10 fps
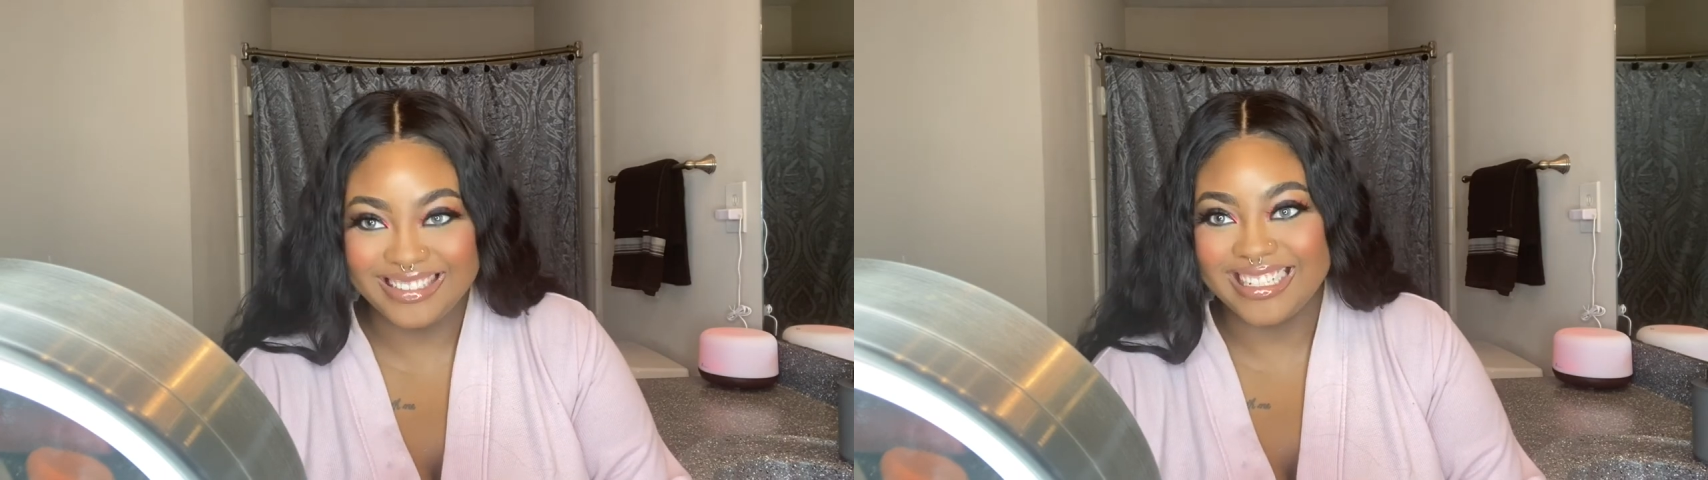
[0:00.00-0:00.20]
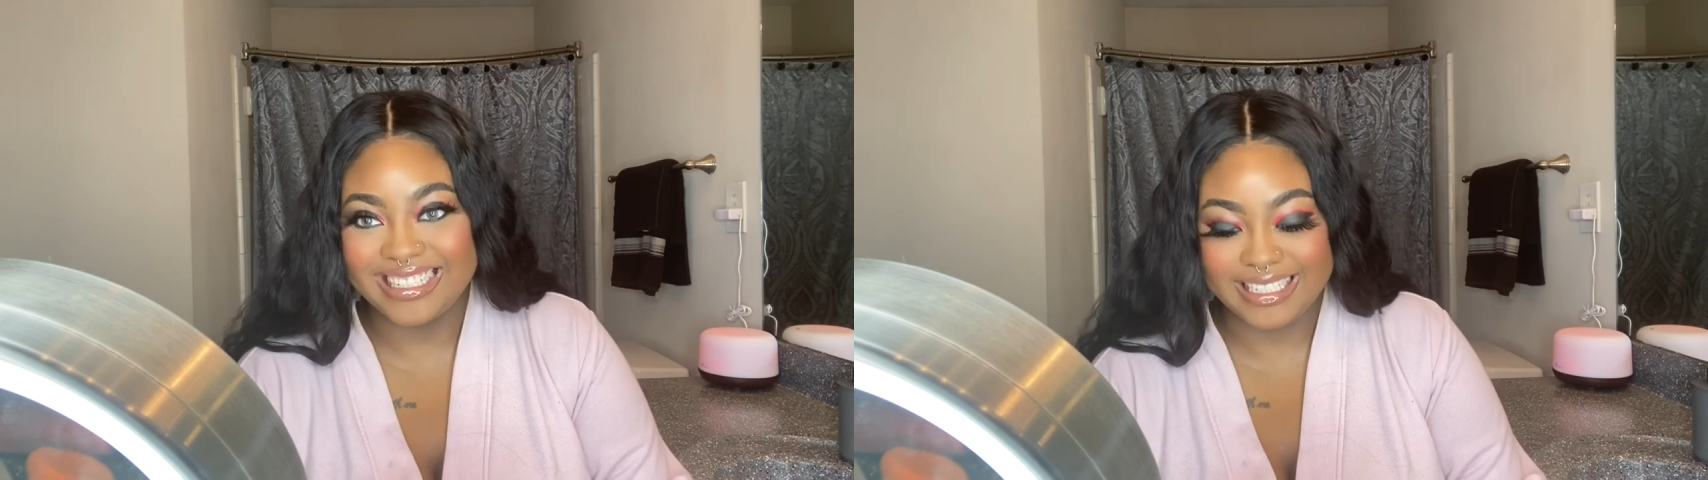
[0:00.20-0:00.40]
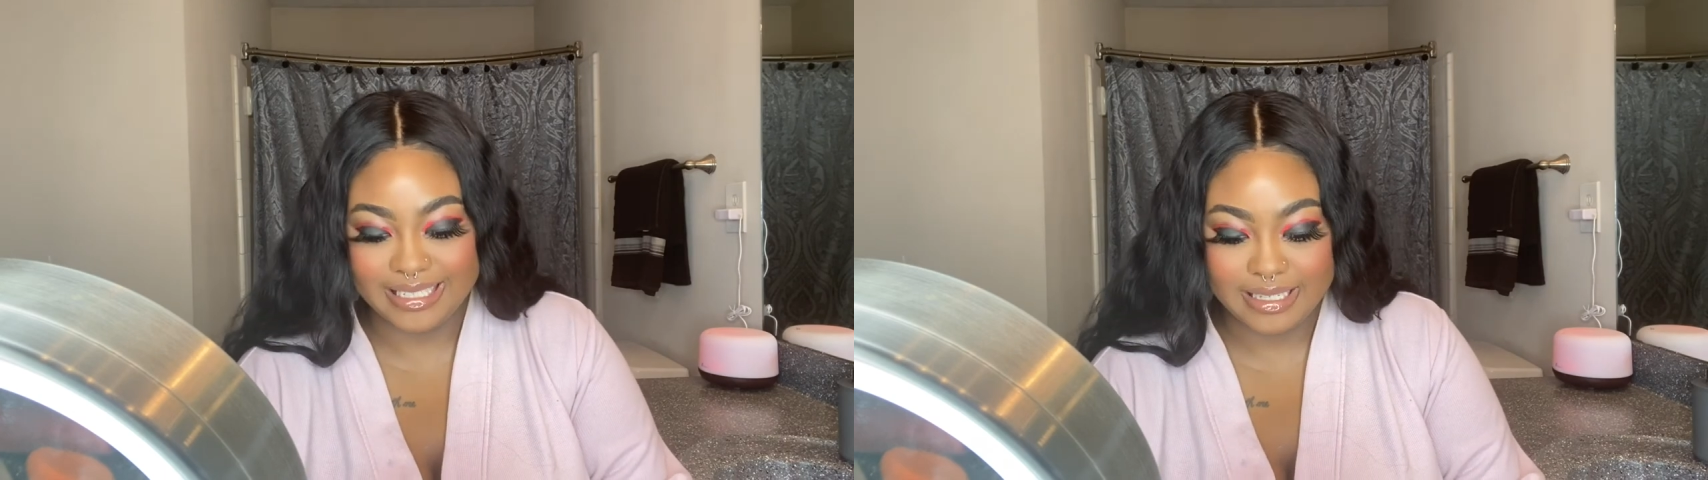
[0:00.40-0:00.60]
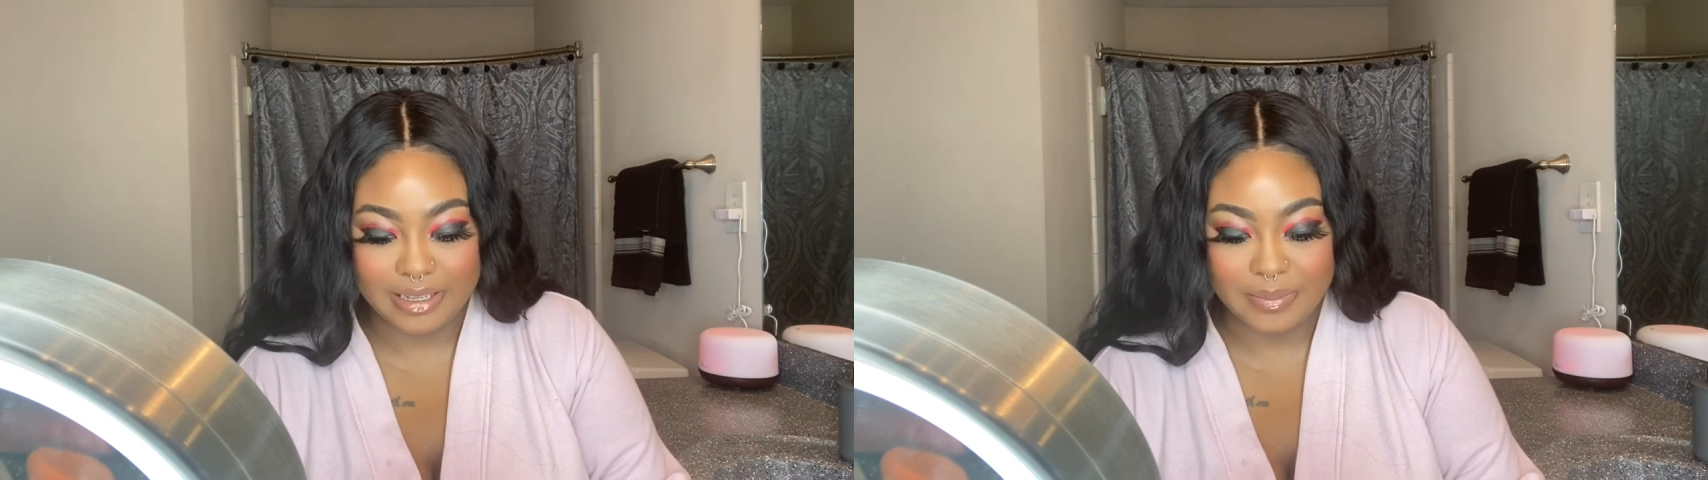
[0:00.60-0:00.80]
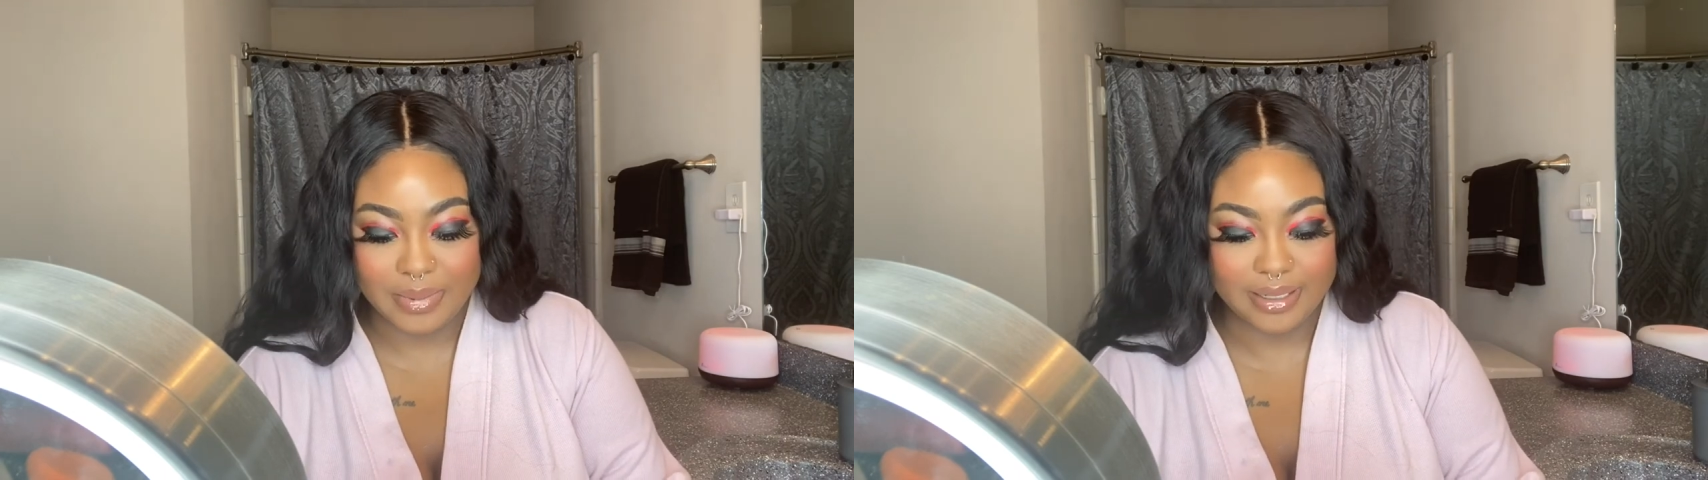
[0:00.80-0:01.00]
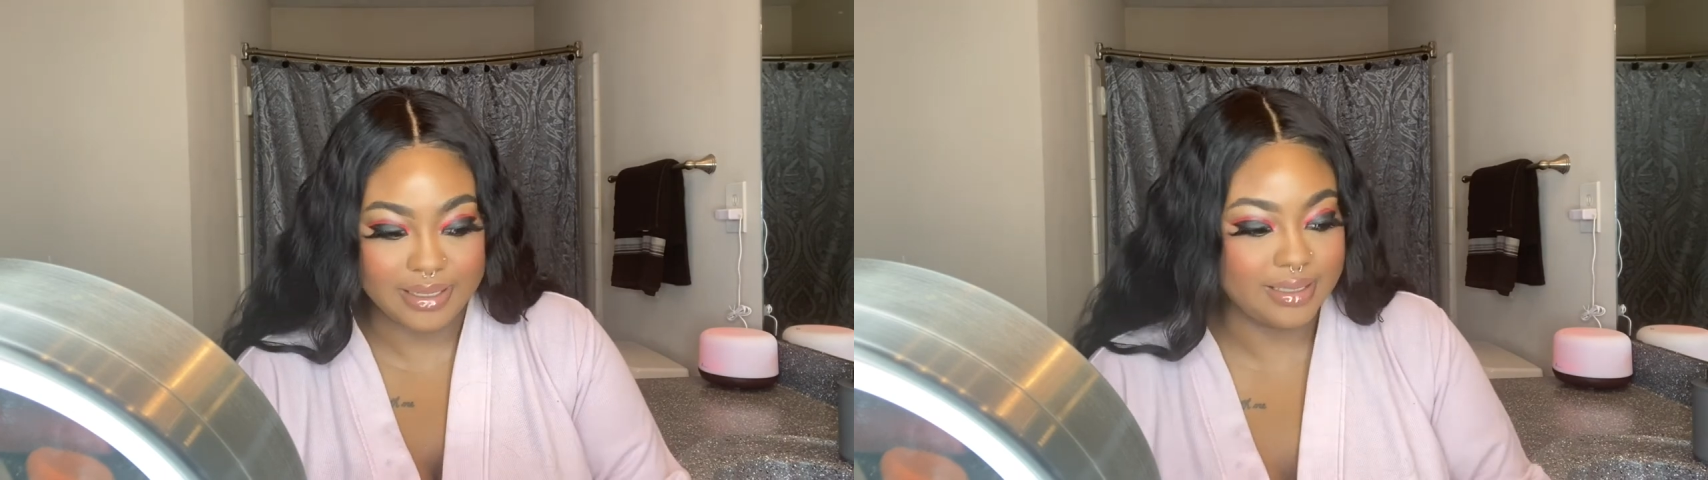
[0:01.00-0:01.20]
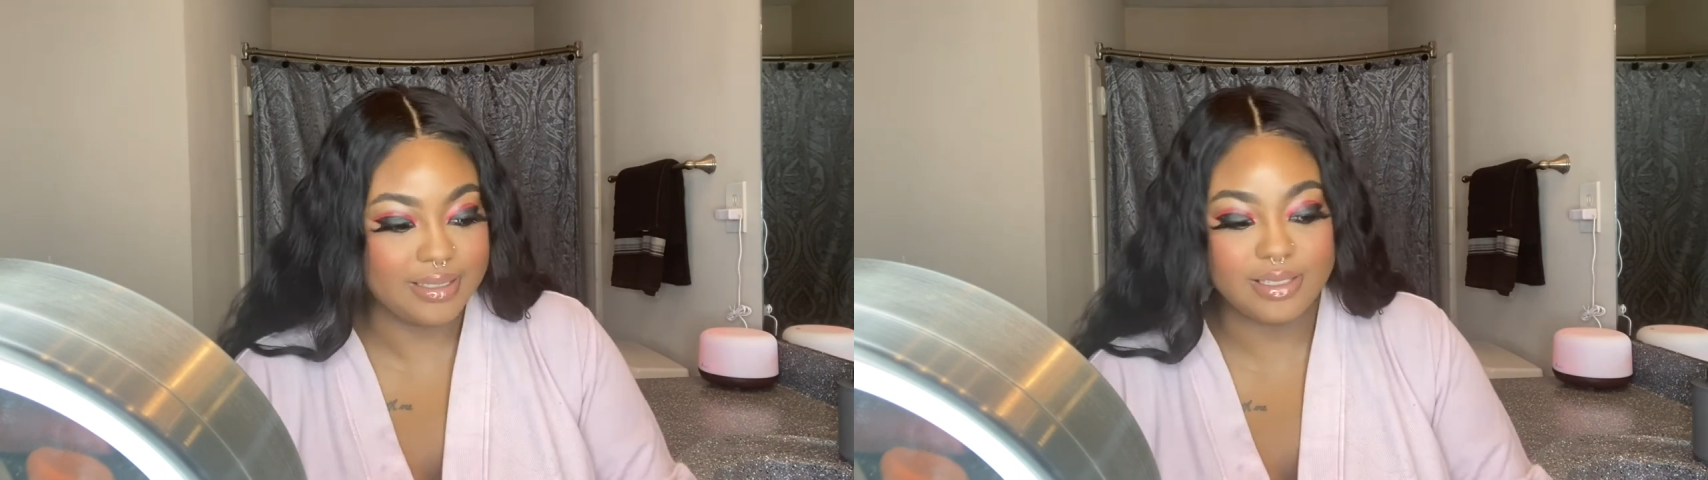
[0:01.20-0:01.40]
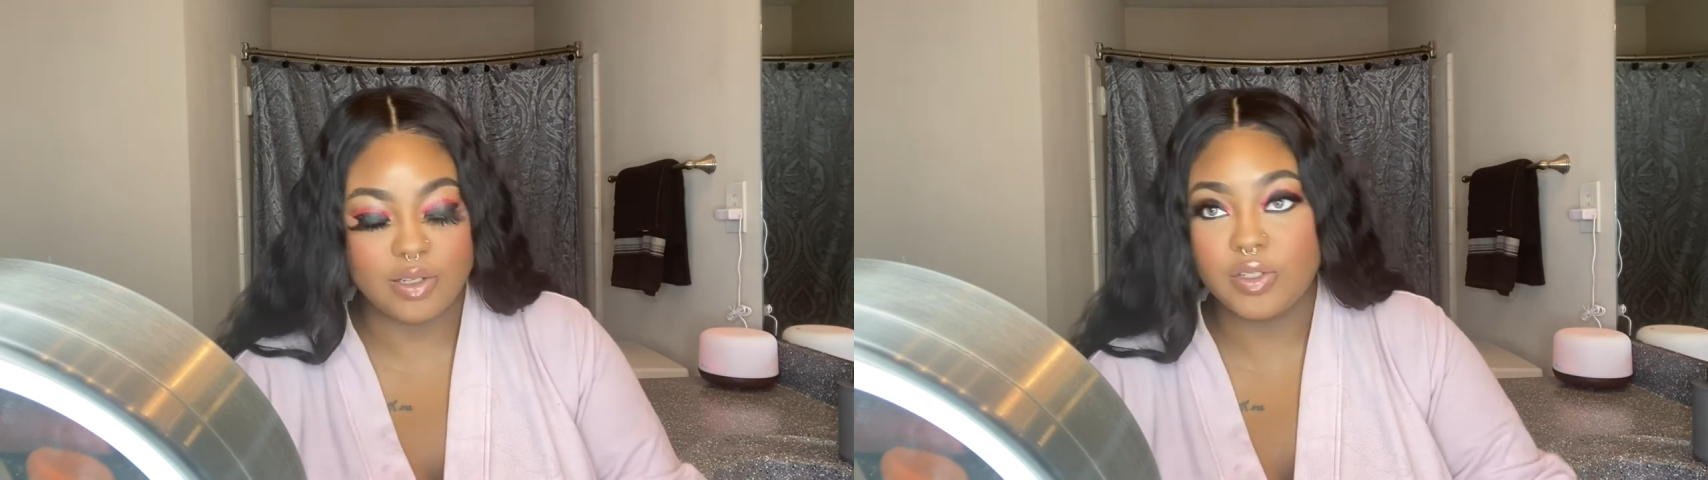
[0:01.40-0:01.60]
Desi's Glam Box.
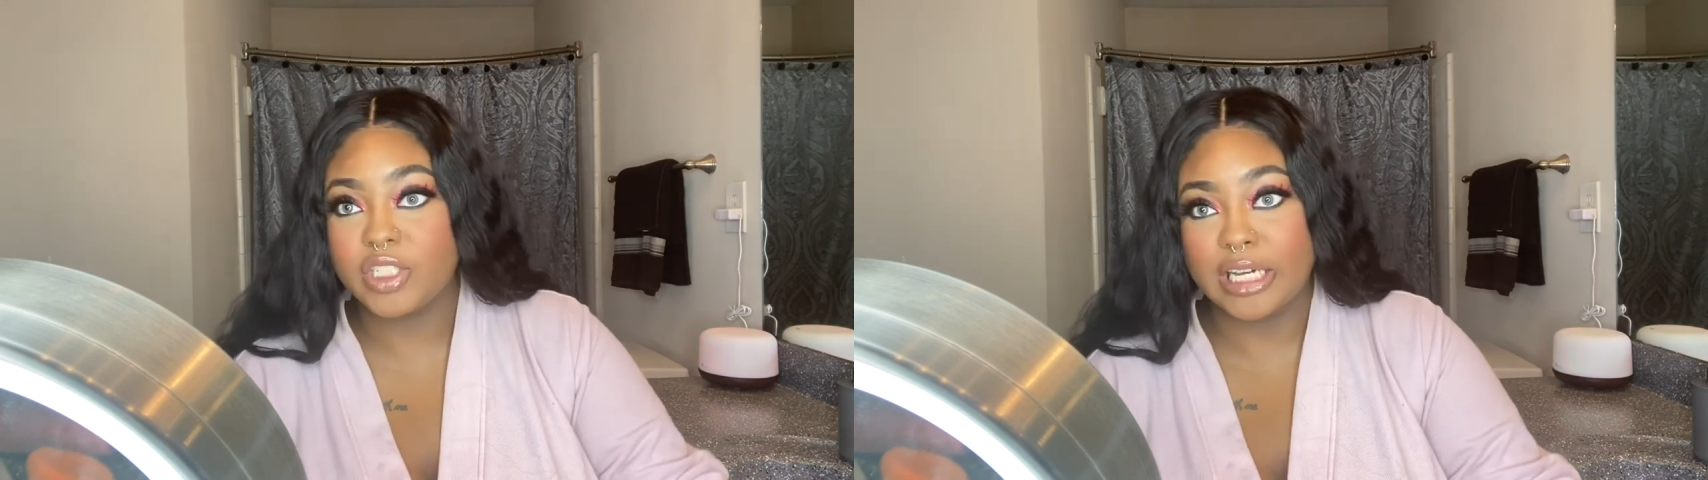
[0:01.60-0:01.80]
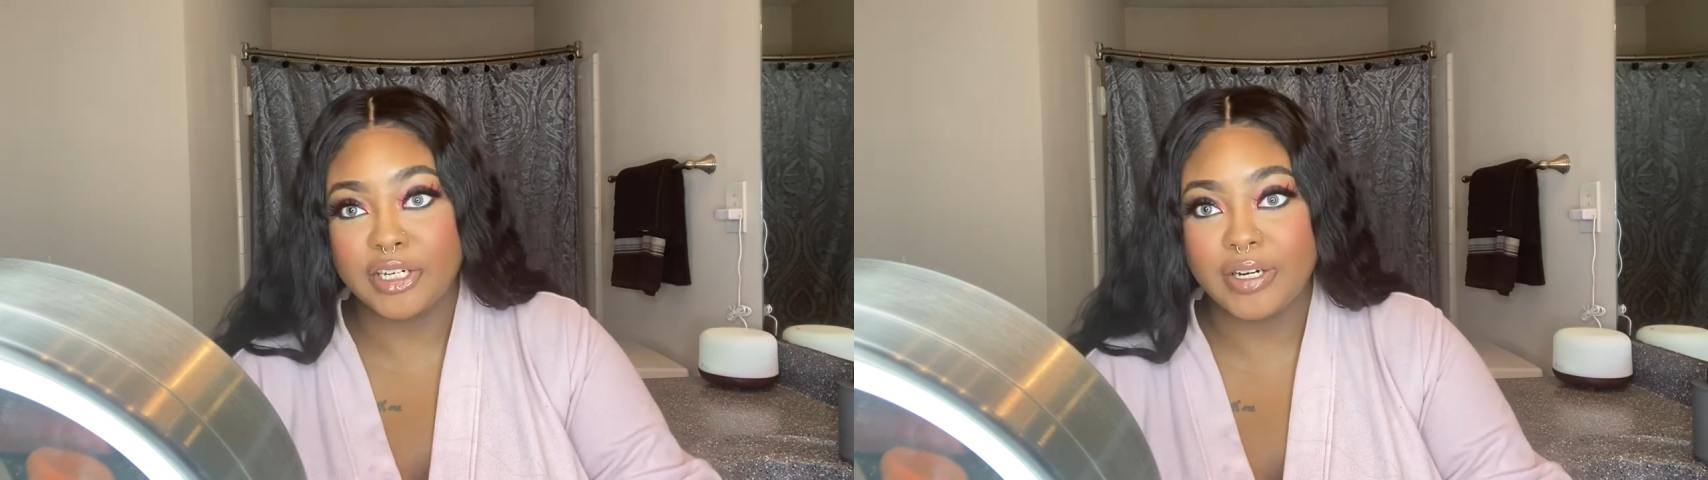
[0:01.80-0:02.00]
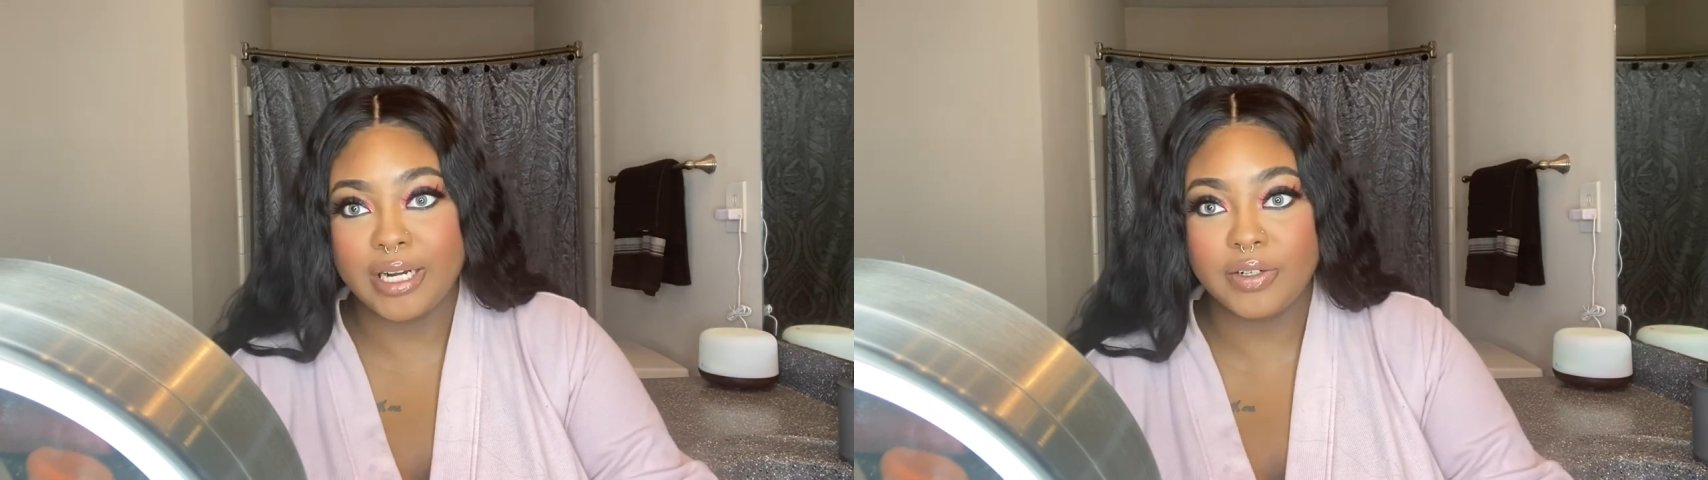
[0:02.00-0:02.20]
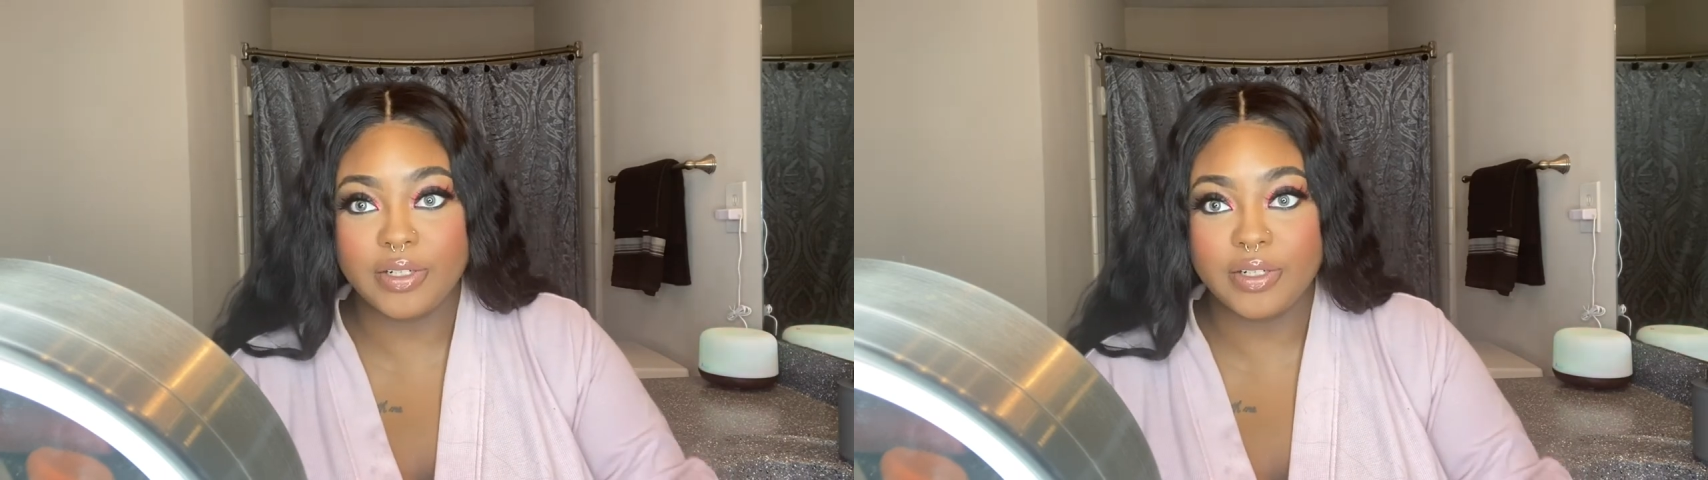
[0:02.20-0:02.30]
So check her out, all